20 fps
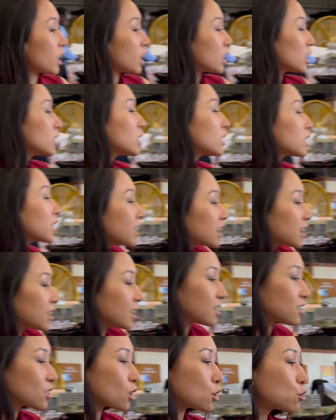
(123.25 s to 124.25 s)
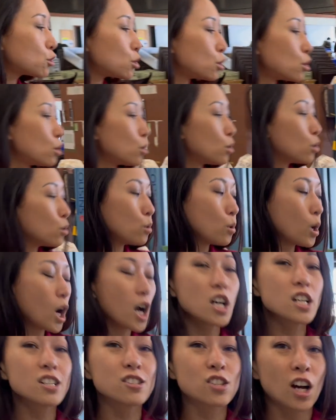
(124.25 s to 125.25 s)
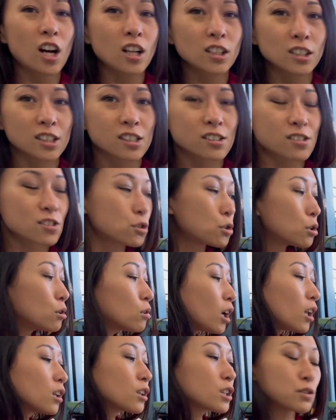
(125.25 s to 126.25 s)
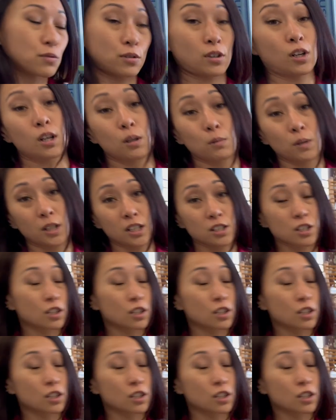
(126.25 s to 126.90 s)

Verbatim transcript: Look at this, $2, $2 for artwork.